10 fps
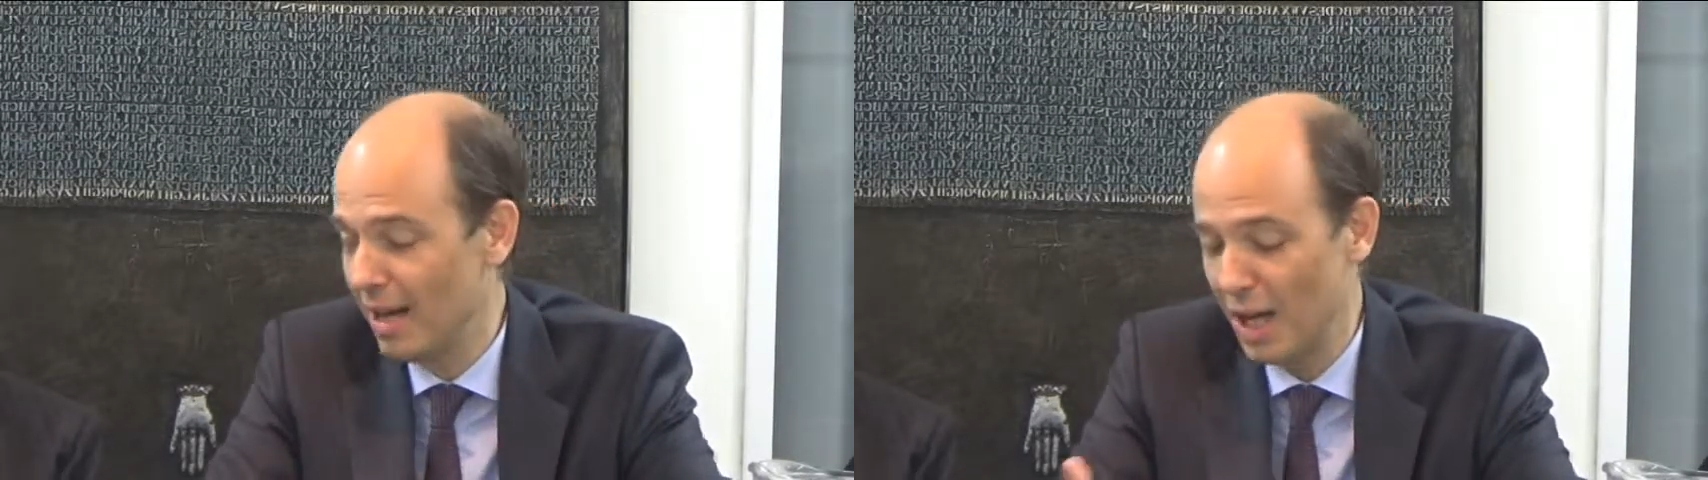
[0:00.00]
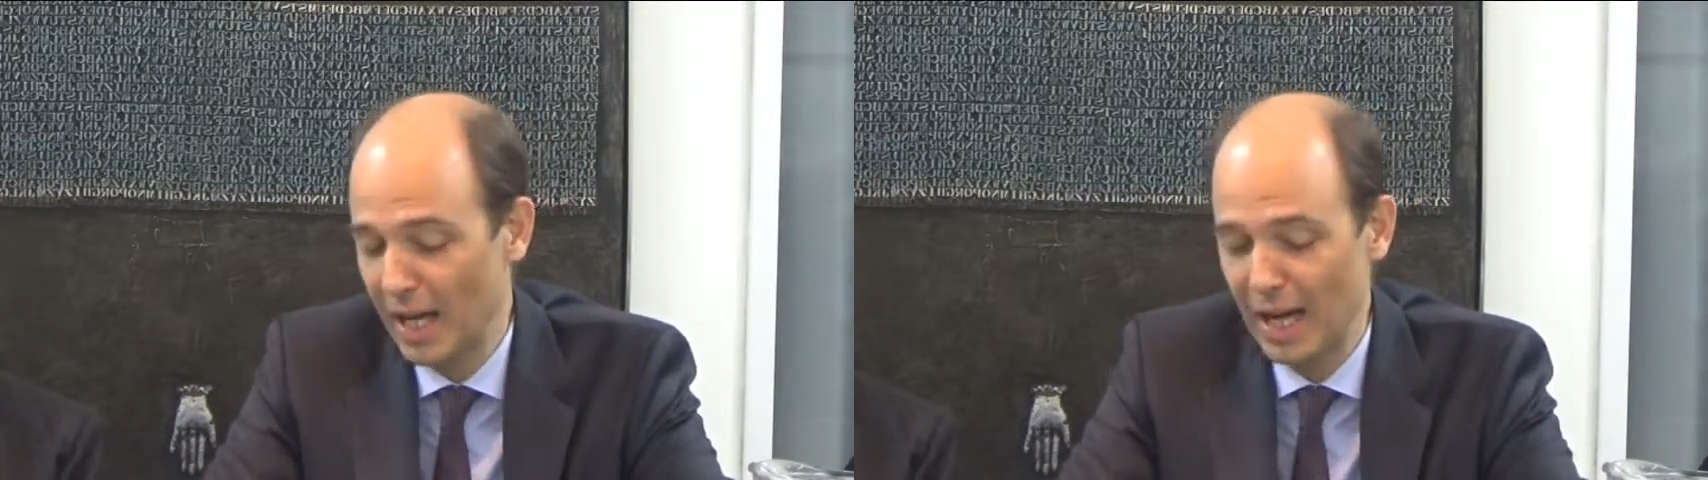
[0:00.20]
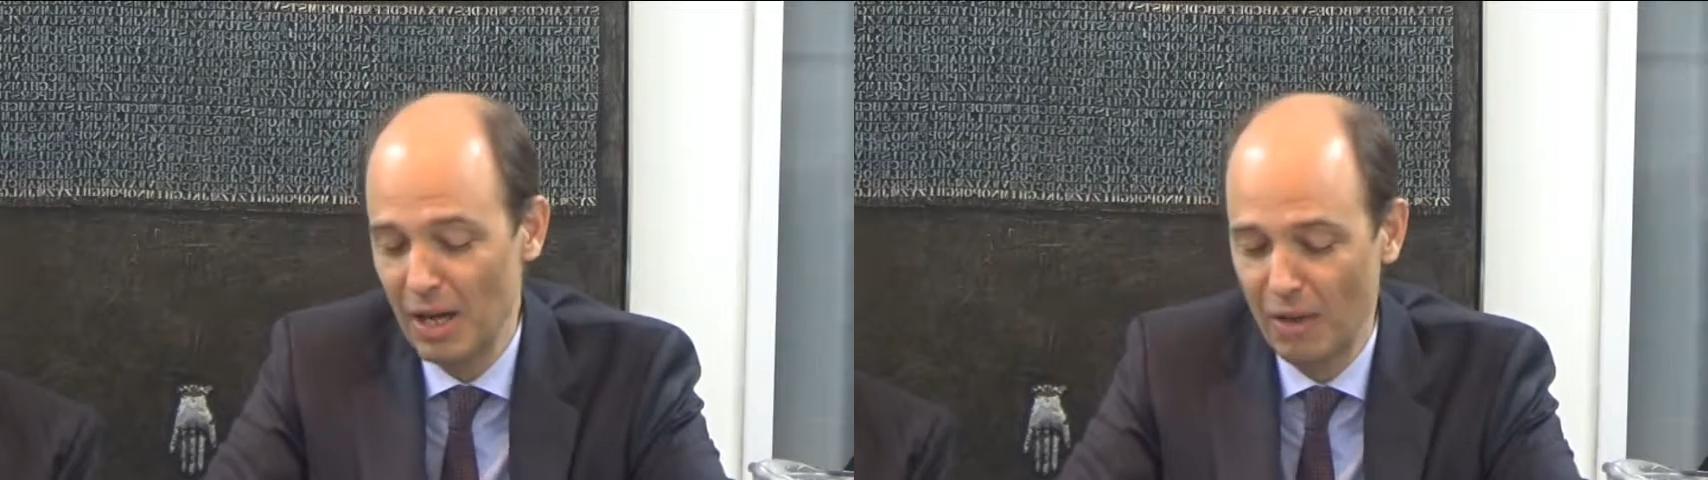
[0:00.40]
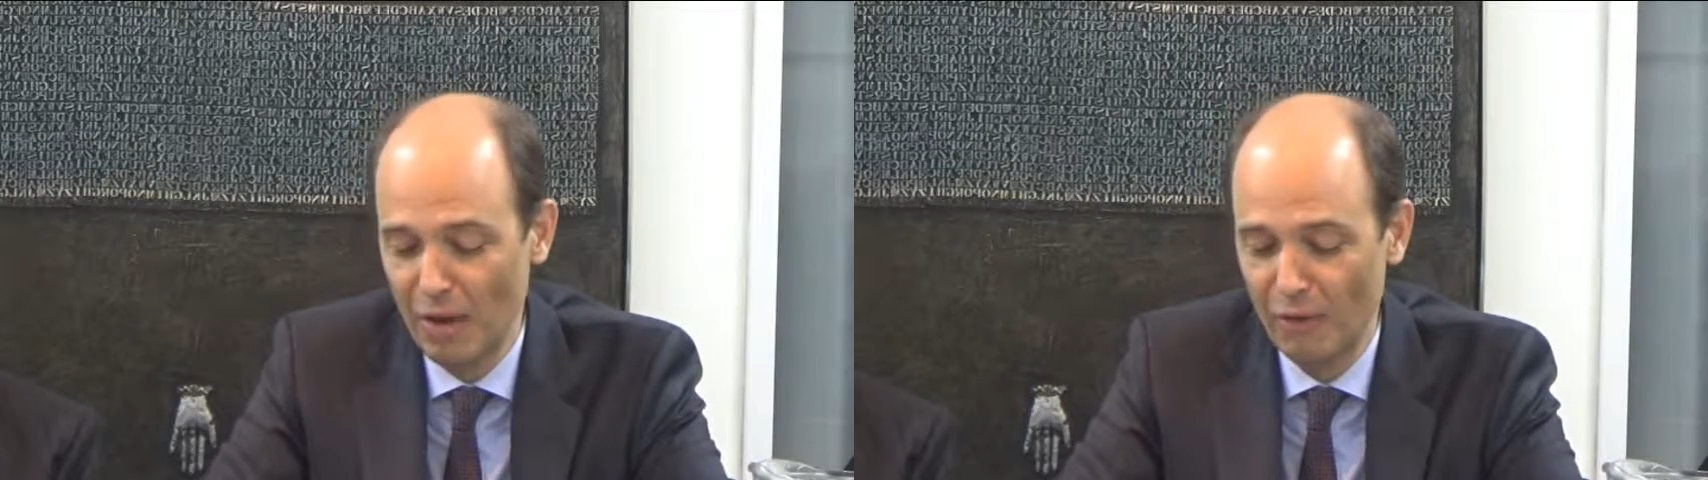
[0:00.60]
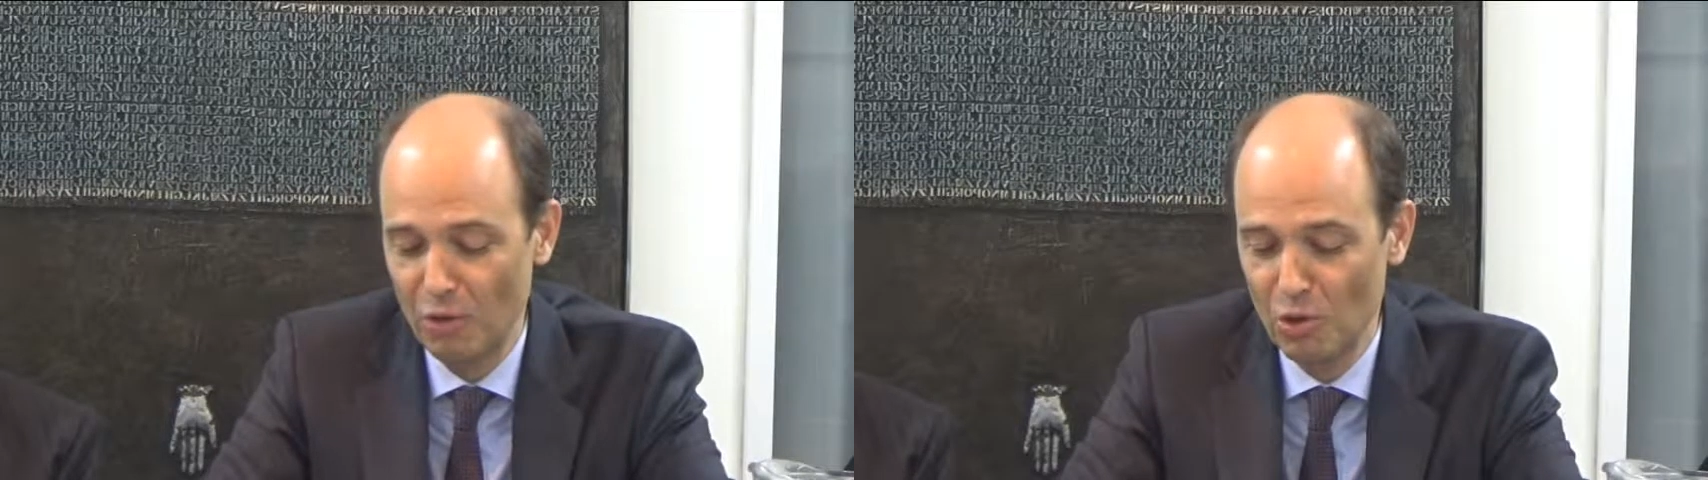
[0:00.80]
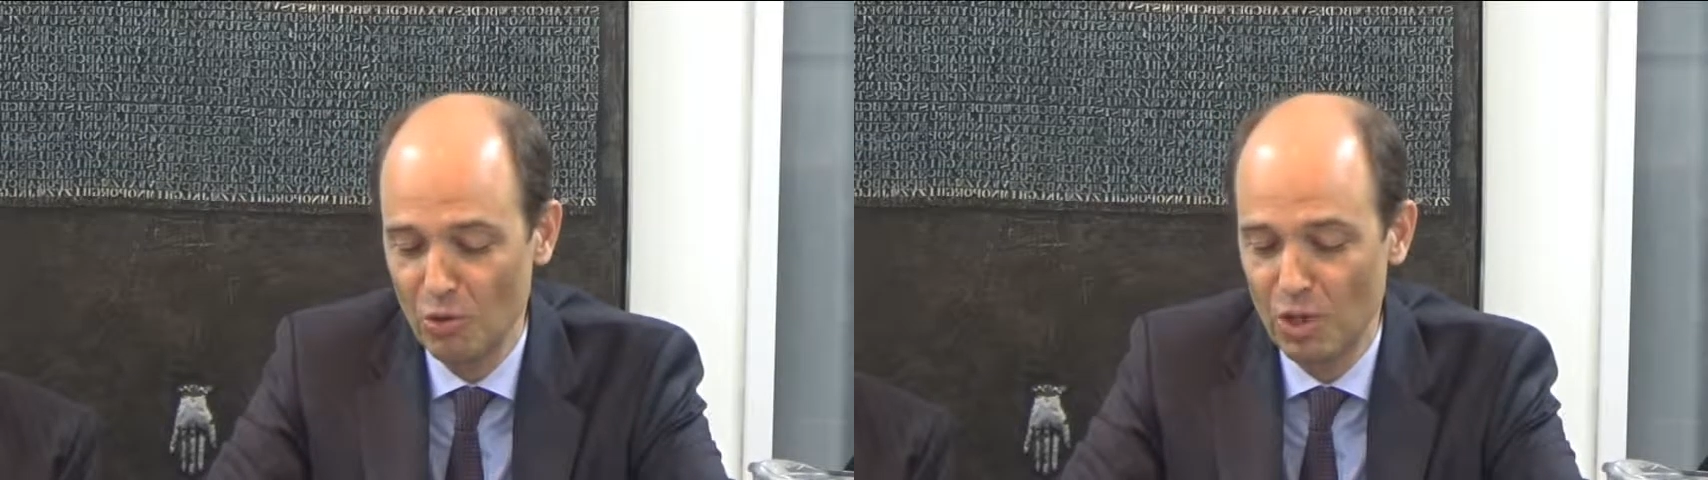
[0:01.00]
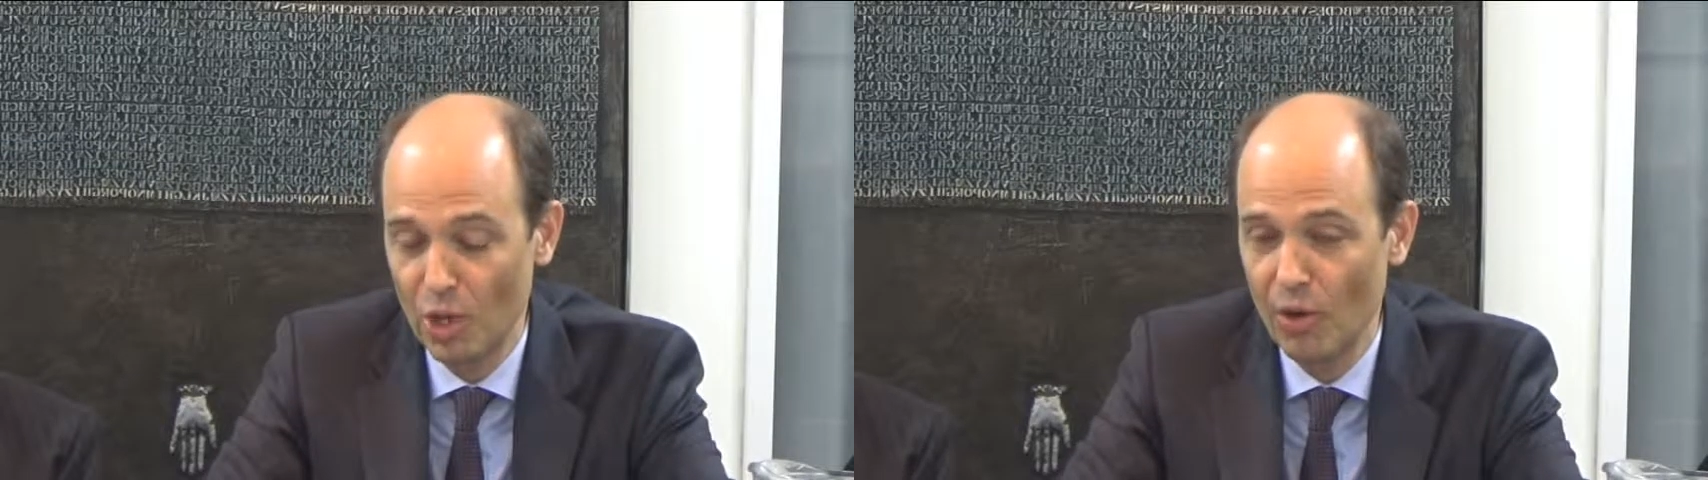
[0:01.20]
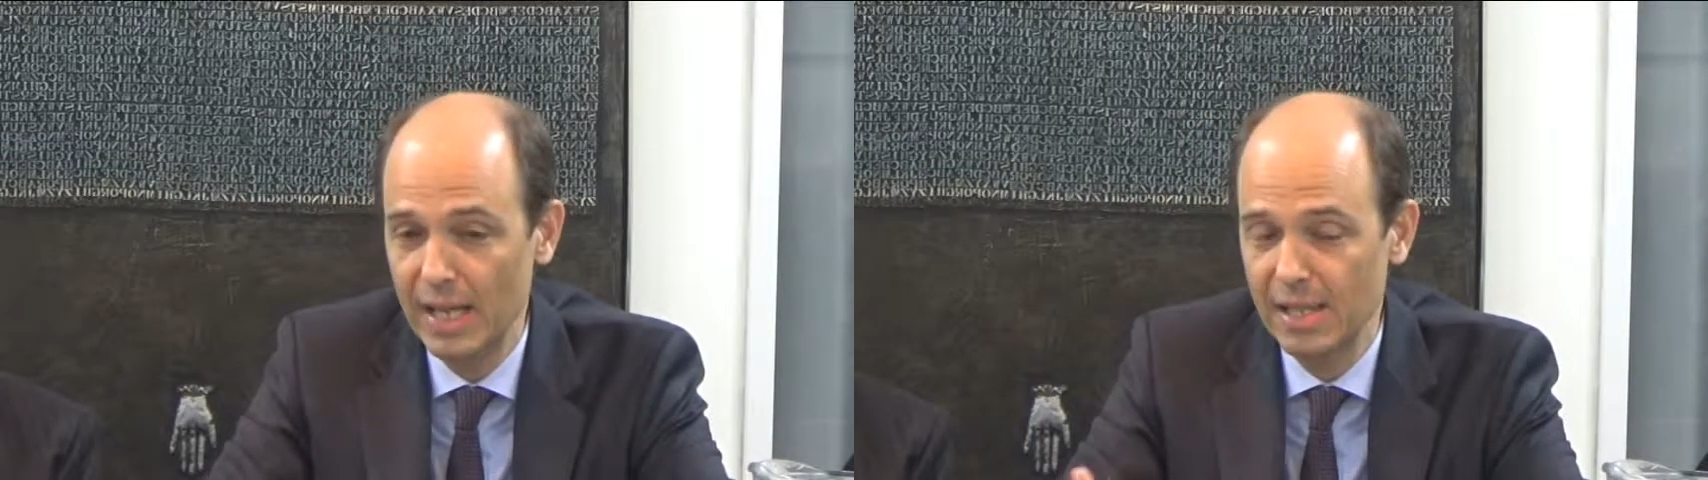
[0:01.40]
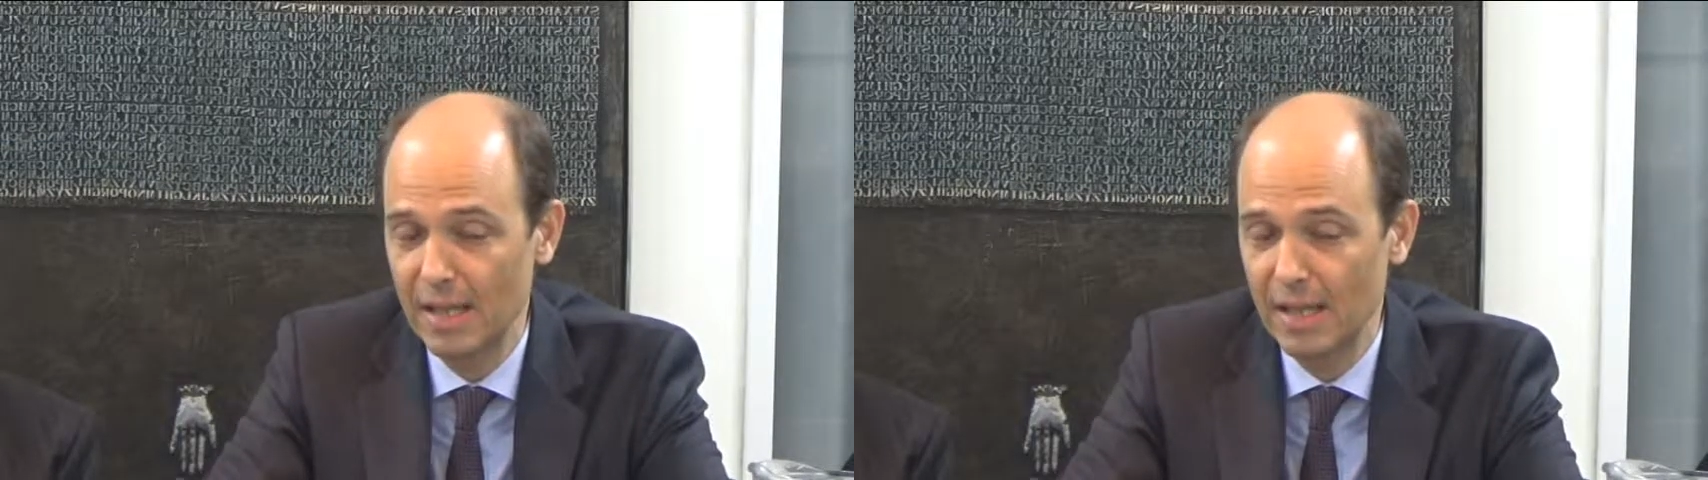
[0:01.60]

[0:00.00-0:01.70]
I have to use the U.S.